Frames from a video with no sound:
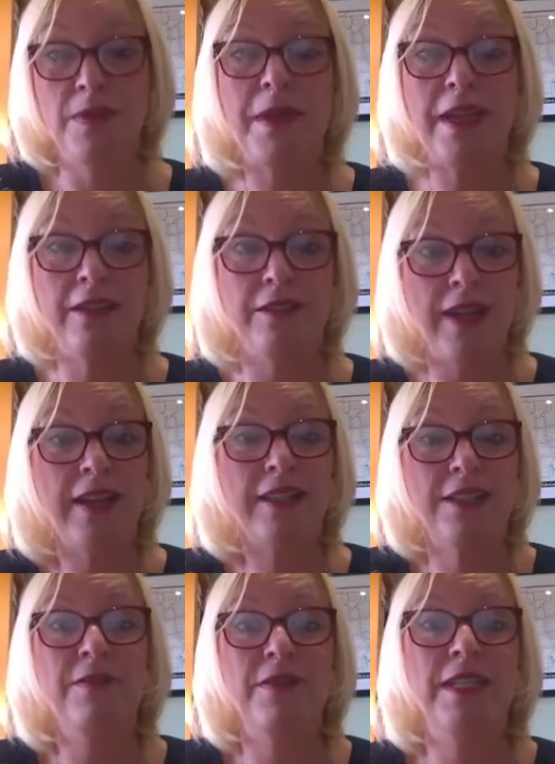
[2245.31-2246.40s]
for male
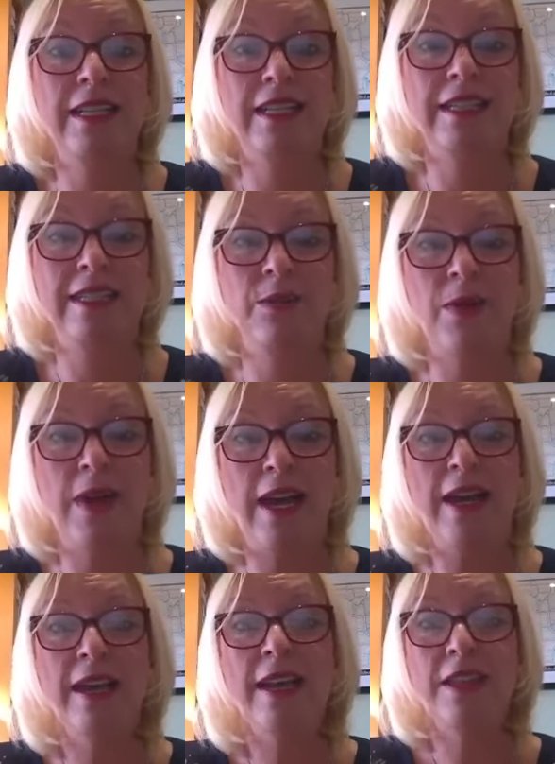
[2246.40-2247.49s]
factor infertility, where